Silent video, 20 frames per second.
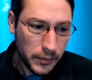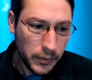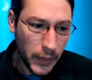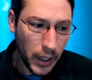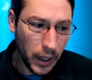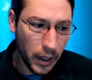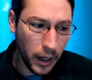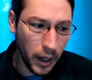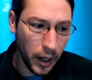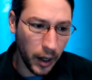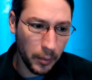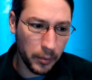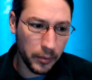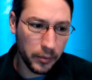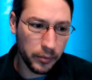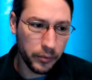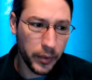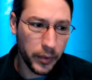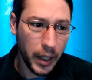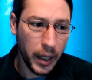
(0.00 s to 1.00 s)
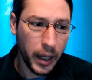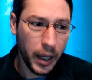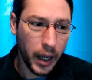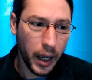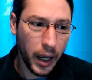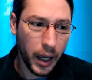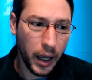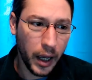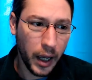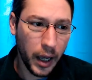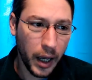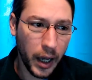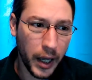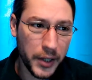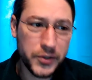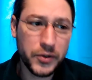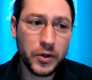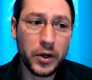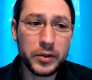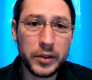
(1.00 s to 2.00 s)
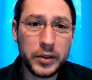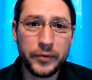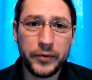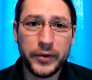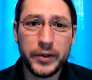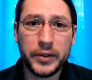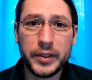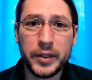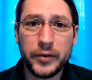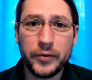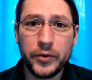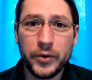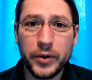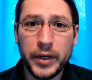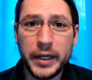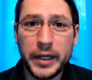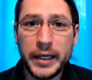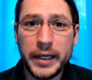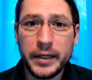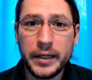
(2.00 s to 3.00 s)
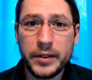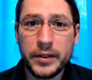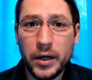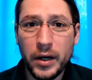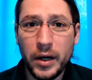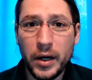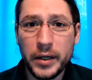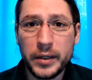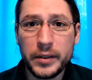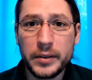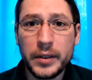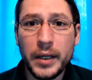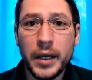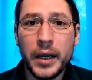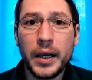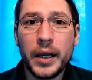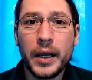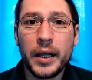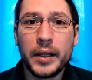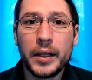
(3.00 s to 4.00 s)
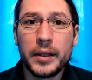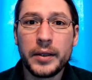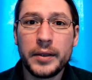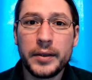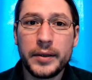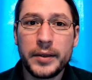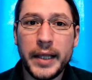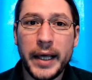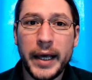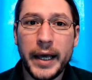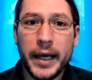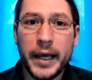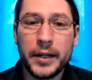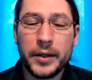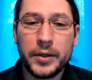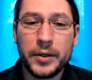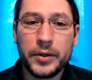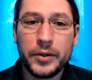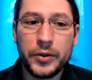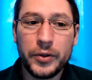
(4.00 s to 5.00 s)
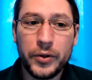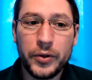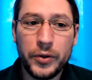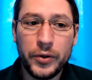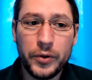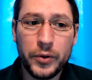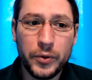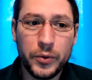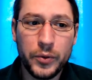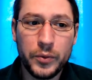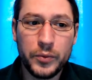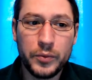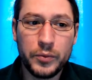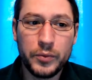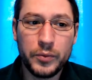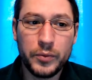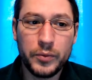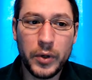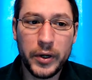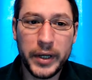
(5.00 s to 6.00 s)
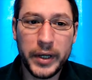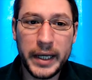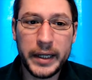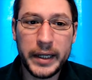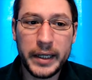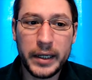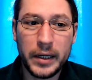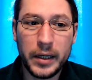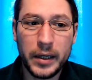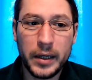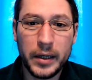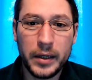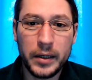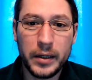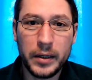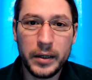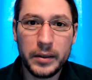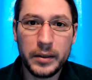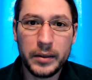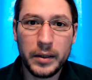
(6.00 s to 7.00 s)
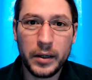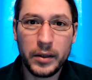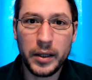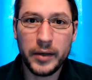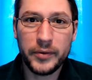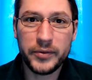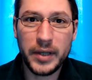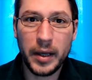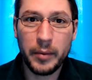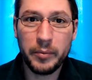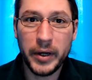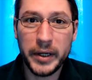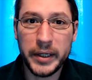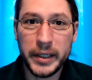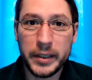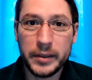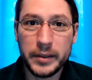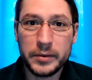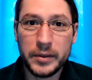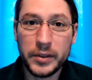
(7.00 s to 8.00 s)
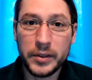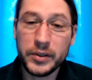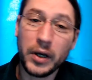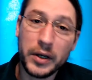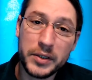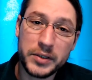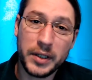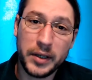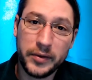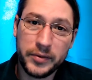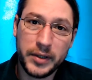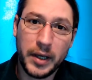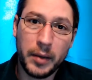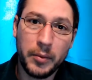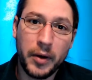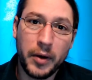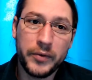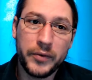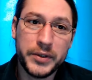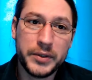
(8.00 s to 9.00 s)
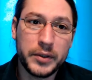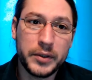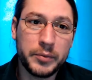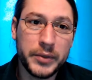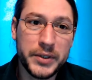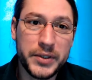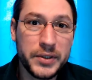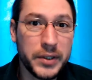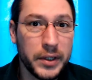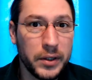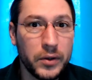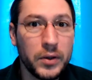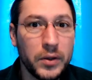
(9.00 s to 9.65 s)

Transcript: I strongly feel that if you're going to get a dog, that you are getting a lifetime buddy. The dog's lifetime, obviously, but still.